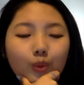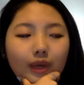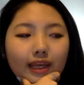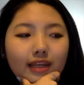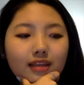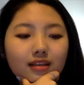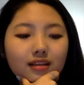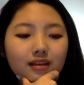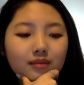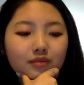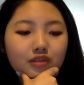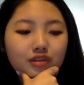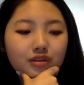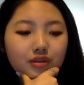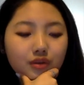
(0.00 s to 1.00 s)
wait. I'm
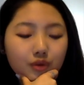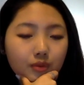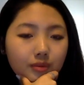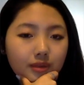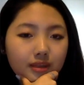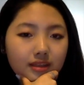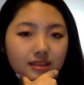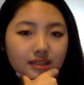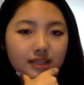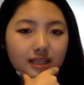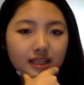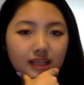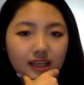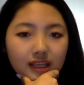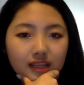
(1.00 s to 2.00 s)
just gonna open this
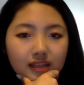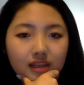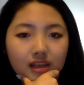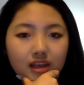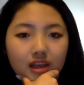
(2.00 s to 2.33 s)
and then